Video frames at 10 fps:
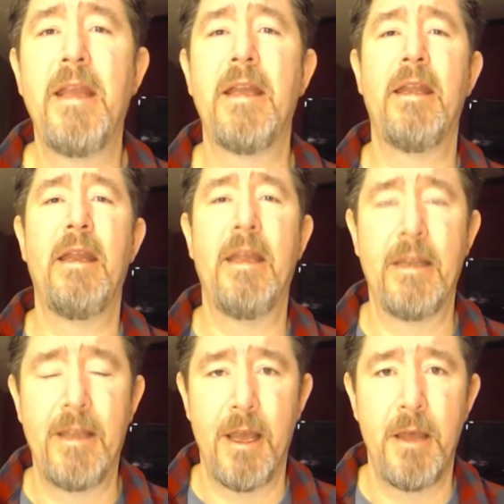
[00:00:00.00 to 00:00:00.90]
an
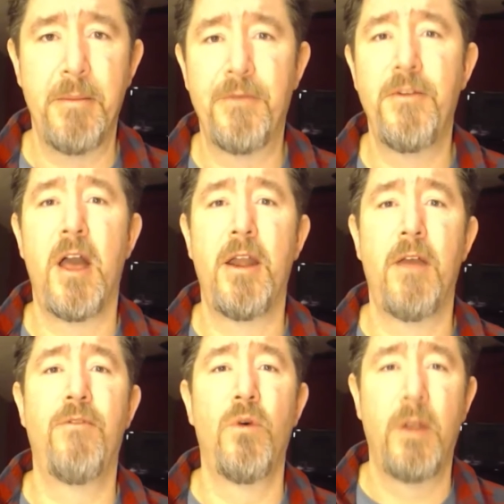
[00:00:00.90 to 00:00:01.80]
income, if not a
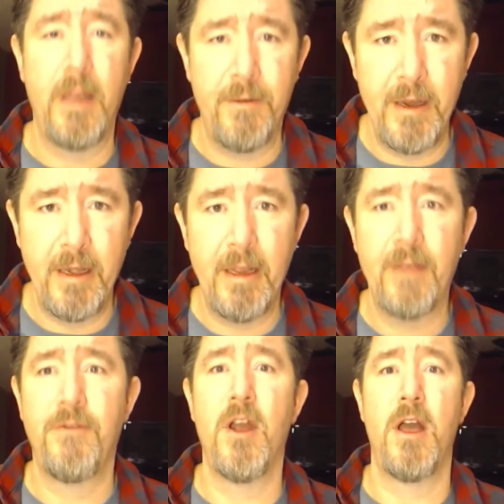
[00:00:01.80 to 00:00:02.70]
full living,
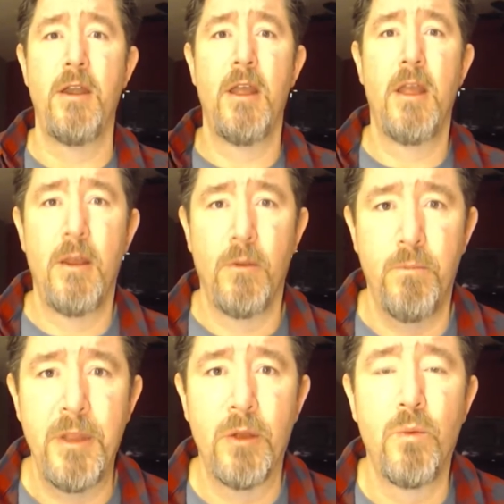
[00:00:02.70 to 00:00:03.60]
if not
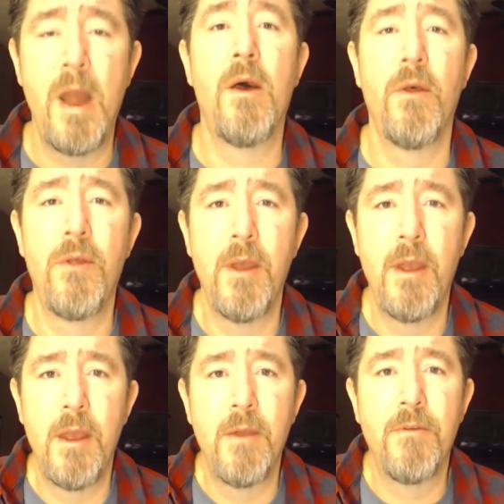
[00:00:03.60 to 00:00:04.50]
build wealth
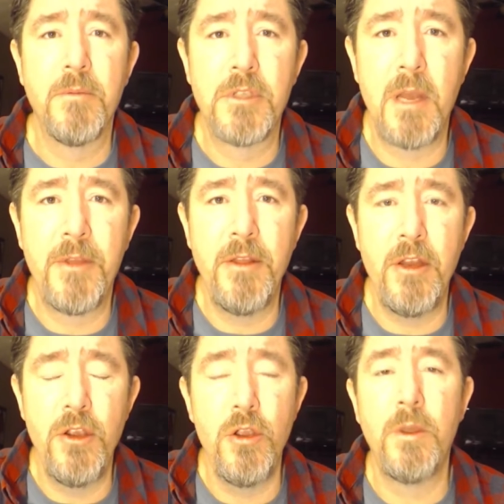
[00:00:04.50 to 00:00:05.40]
from something
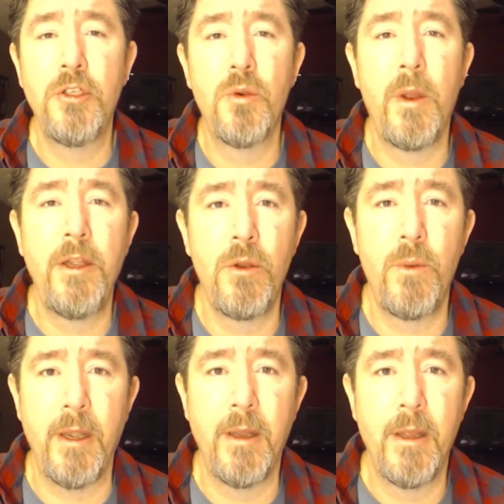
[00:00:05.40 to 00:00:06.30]
that you enjoy
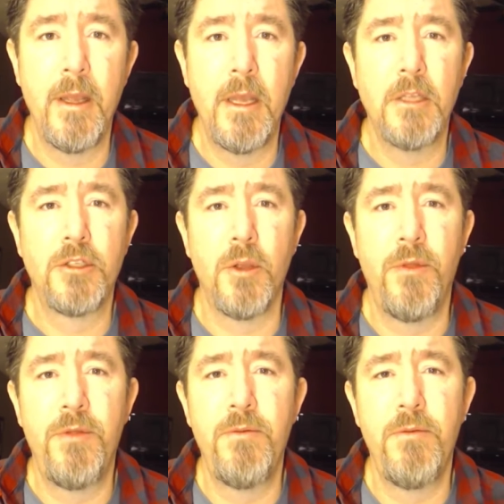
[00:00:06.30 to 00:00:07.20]
doing. So
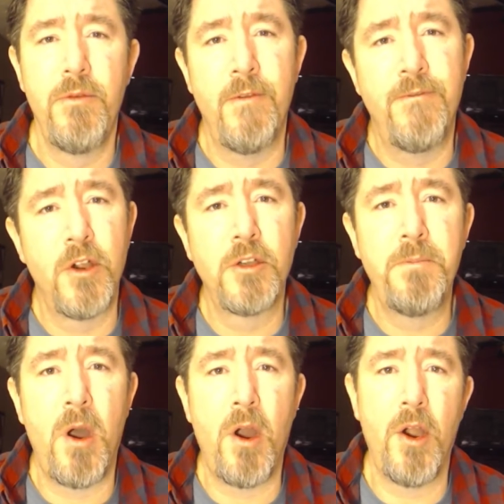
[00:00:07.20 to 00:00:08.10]
the
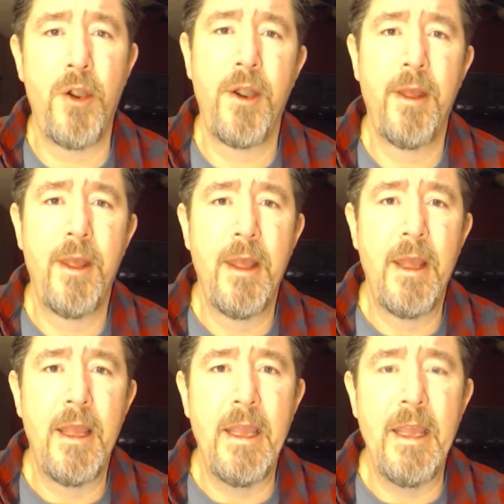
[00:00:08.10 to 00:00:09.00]
first part
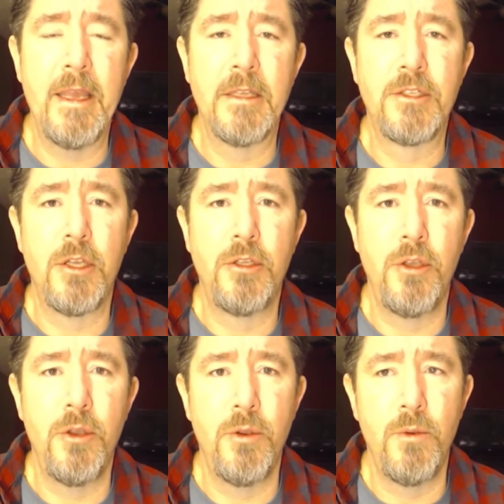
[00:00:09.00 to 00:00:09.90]
is
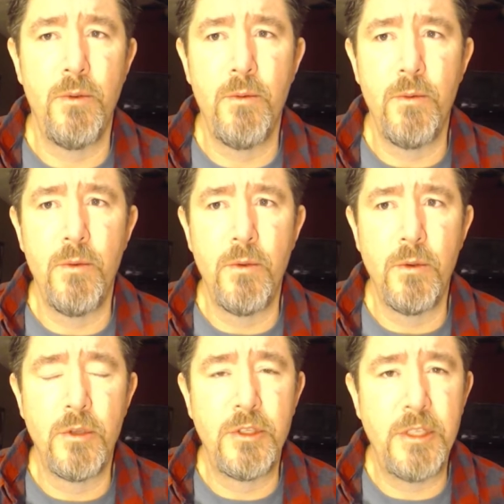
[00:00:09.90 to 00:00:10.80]
to
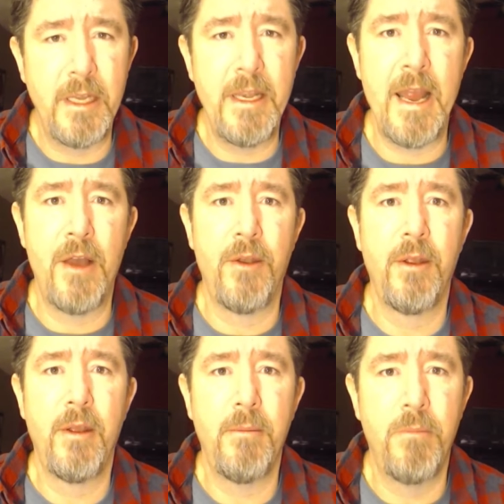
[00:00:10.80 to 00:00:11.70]
sit
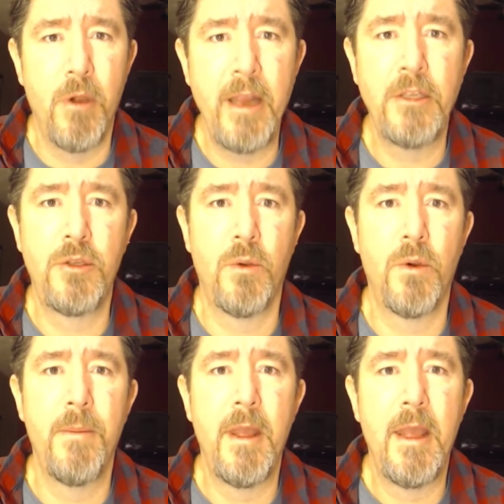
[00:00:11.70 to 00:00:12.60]
down,
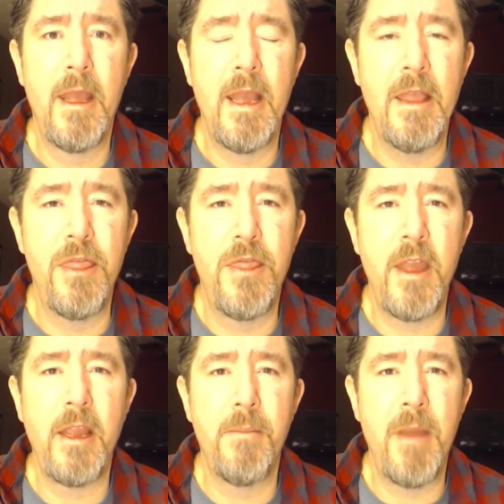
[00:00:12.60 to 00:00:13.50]
brainstorm, and
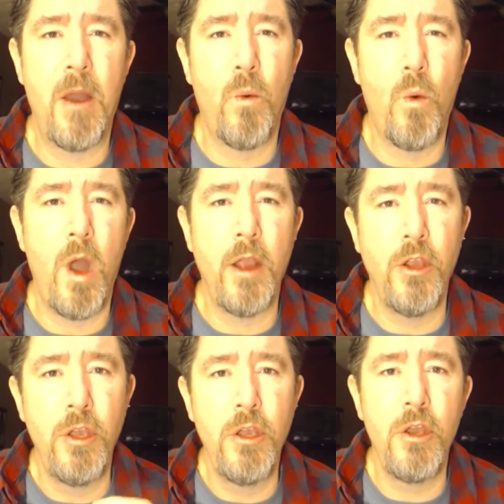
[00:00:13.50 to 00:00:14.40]
think about what
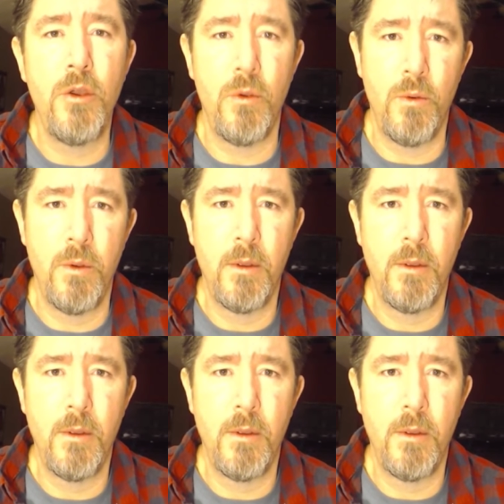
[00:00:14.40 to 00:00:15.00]
you